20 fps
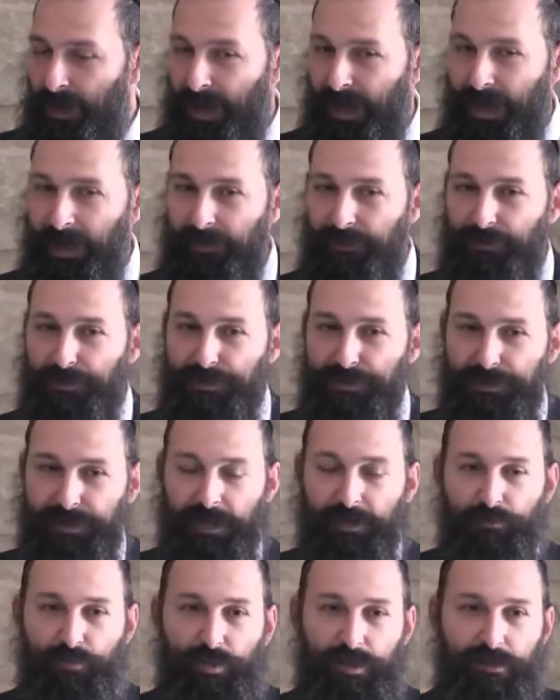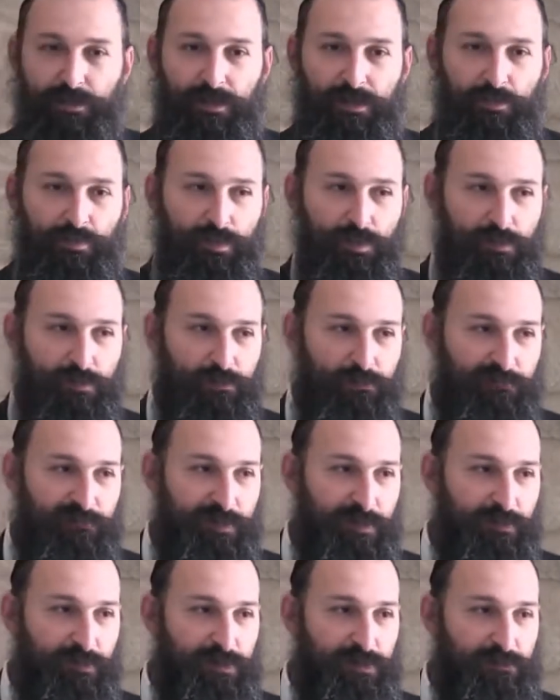And the same way that we're
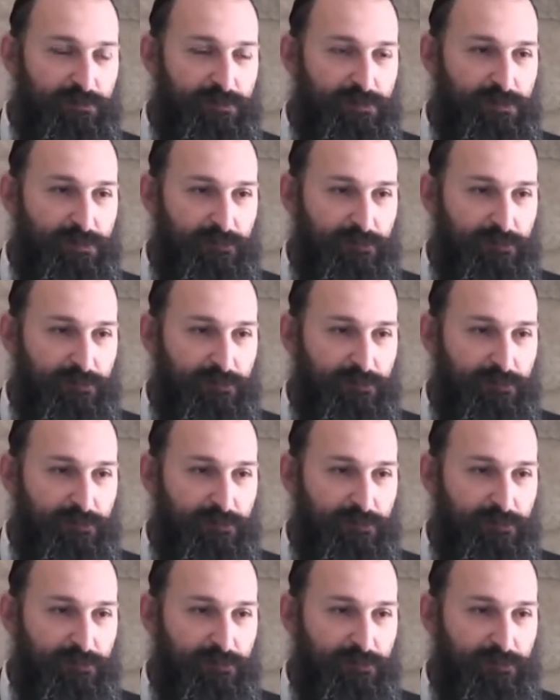very,